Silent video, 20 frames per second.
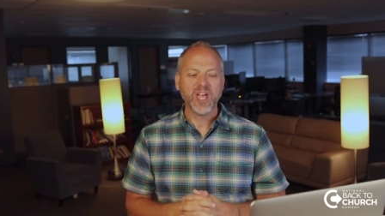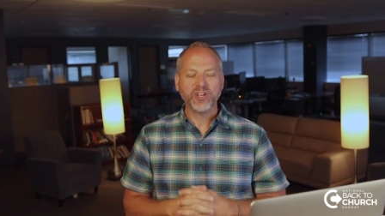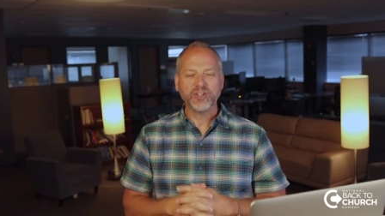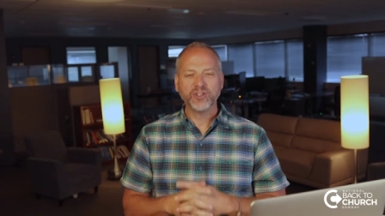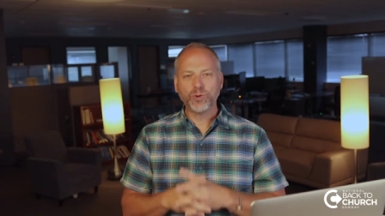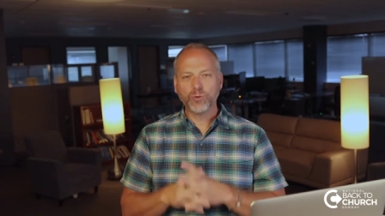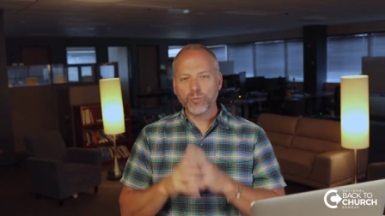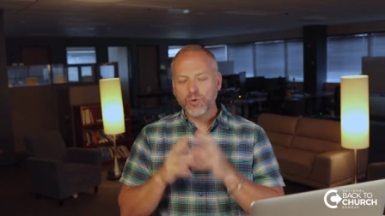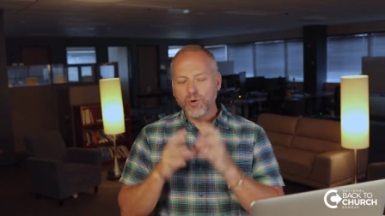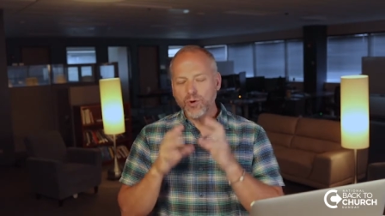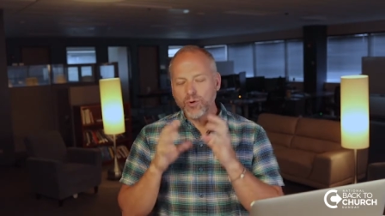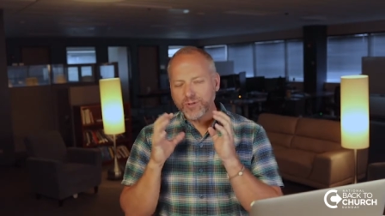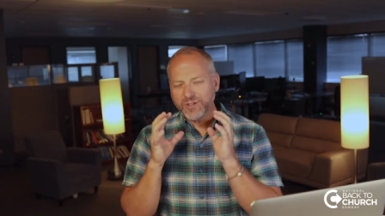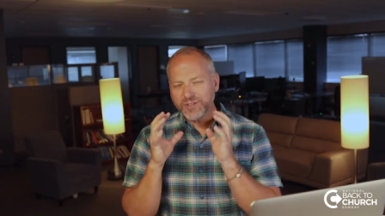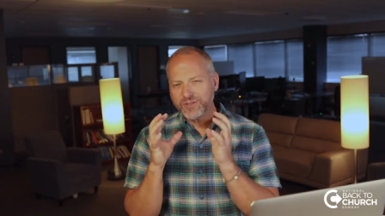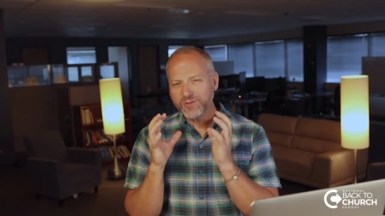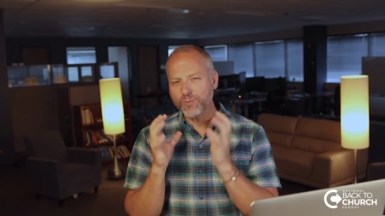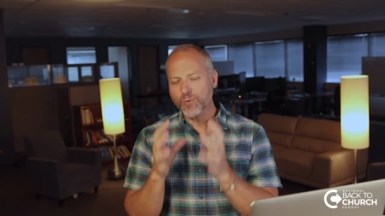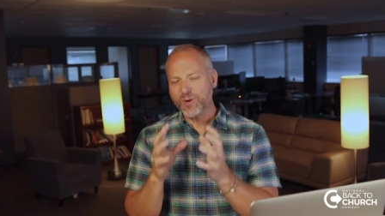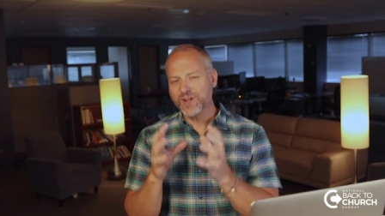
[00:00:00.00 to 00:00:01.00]
you're going
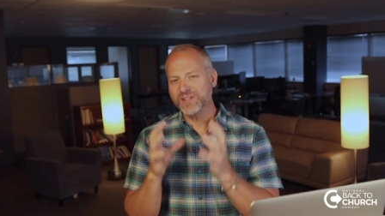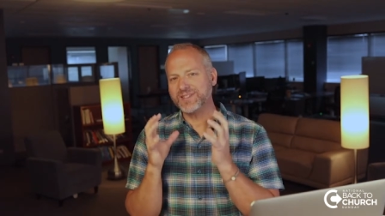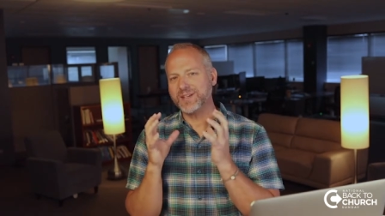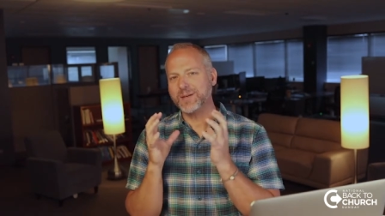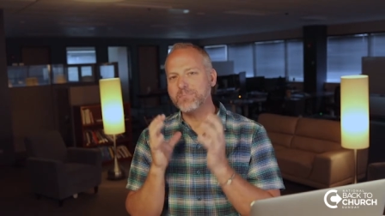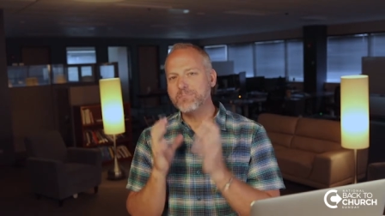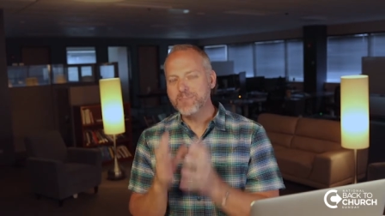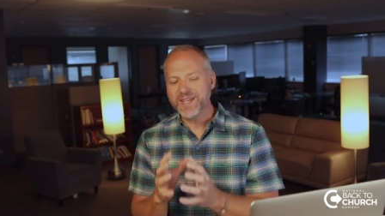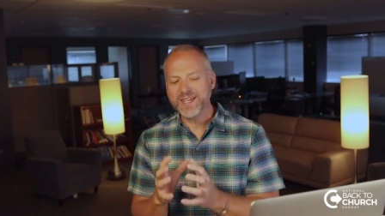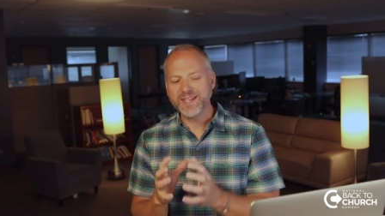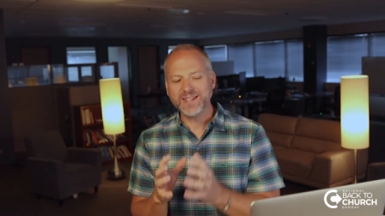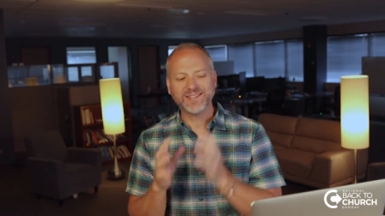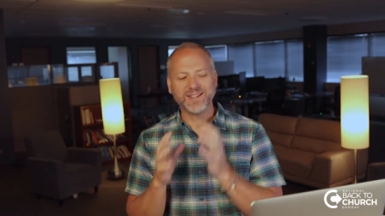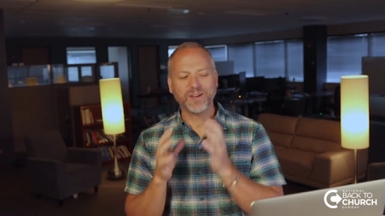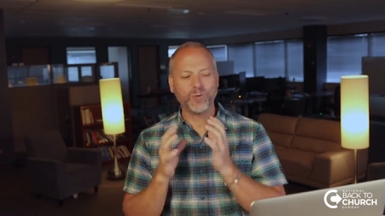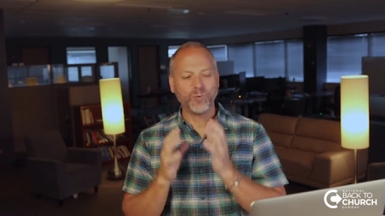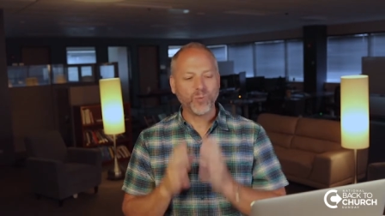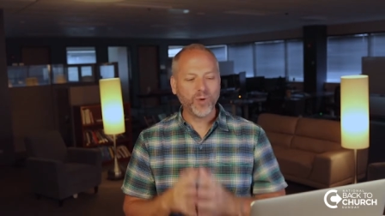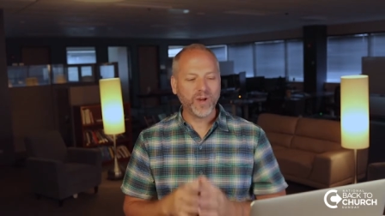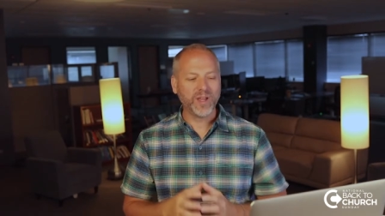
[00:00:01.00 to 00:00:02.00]
to want to meet
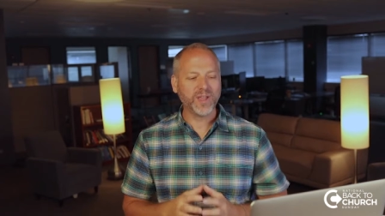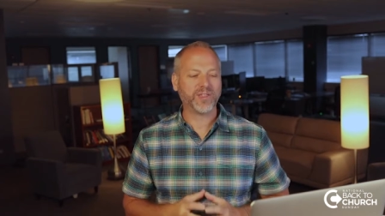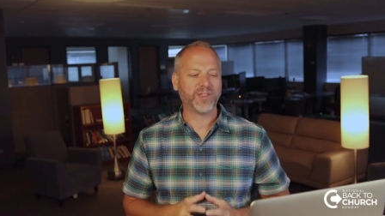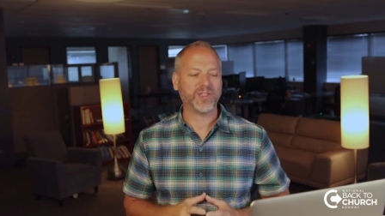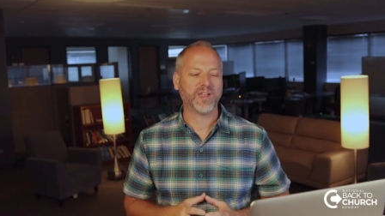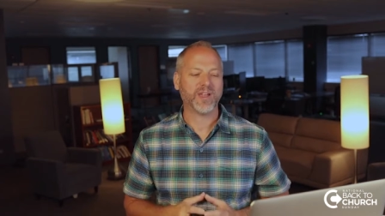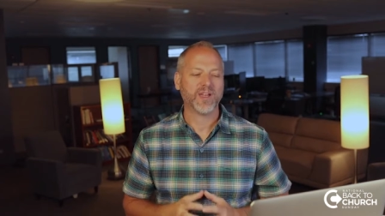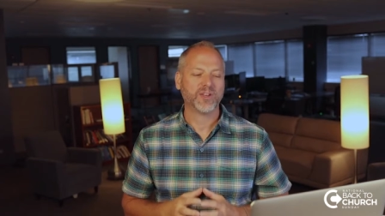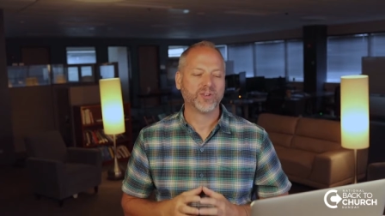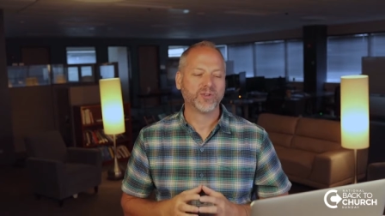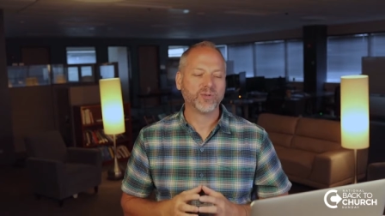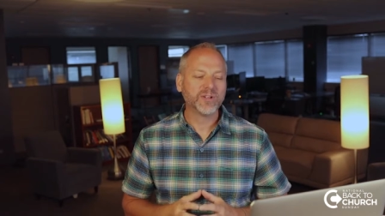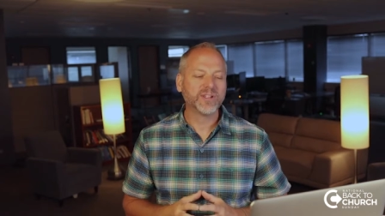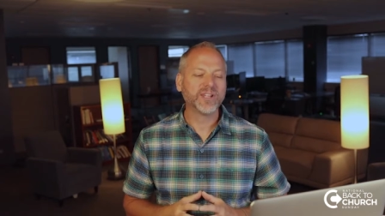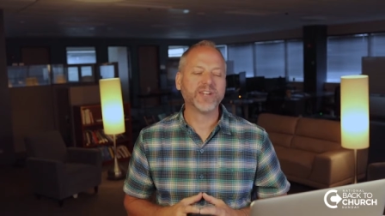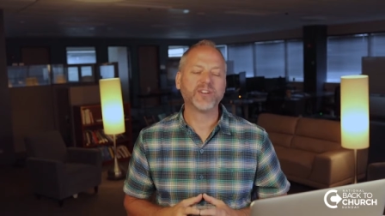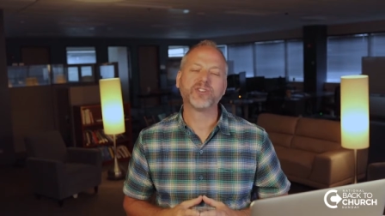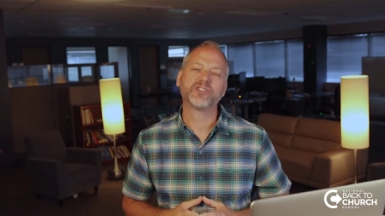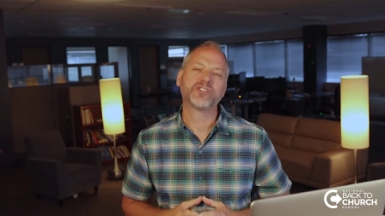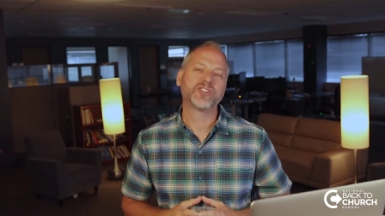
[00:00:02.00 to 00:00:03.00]
with your
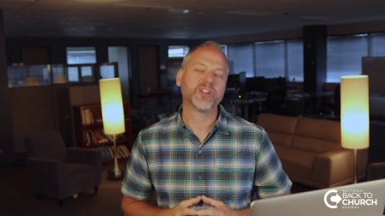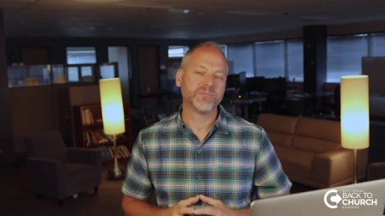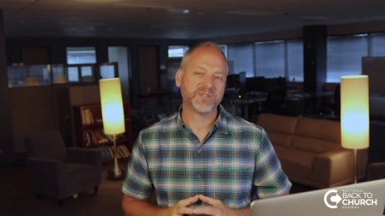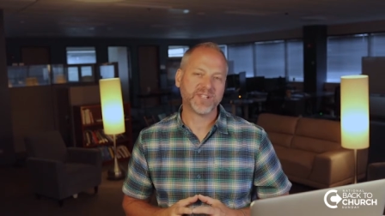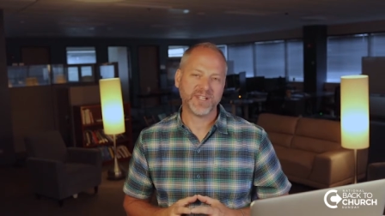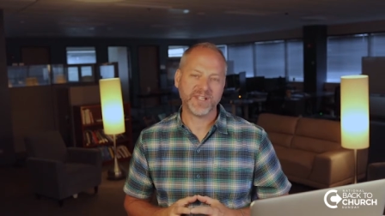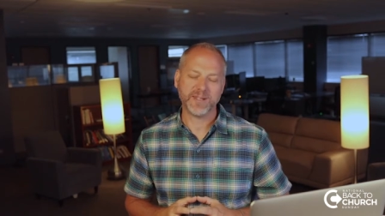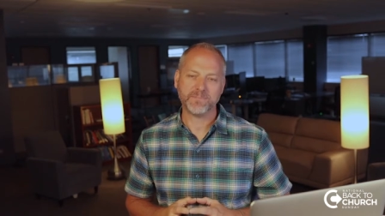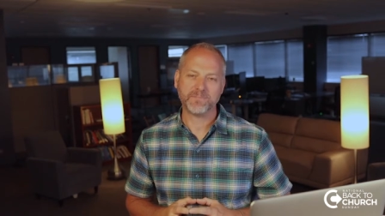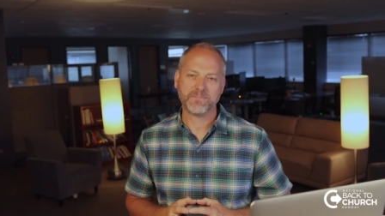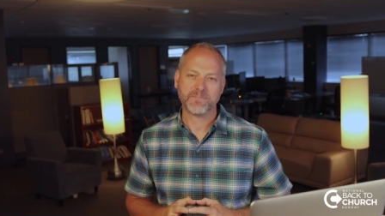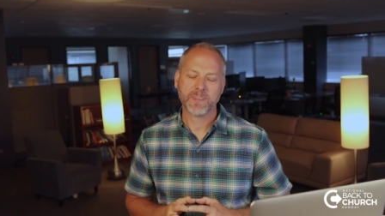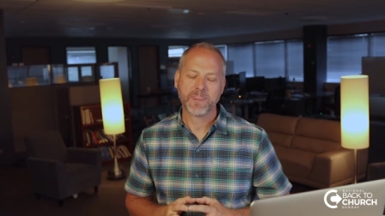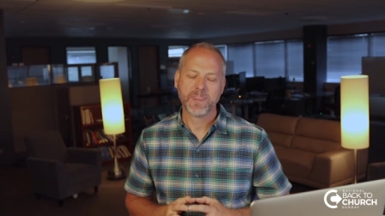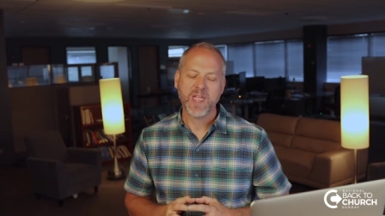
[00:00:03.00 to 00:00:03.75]
leadership team.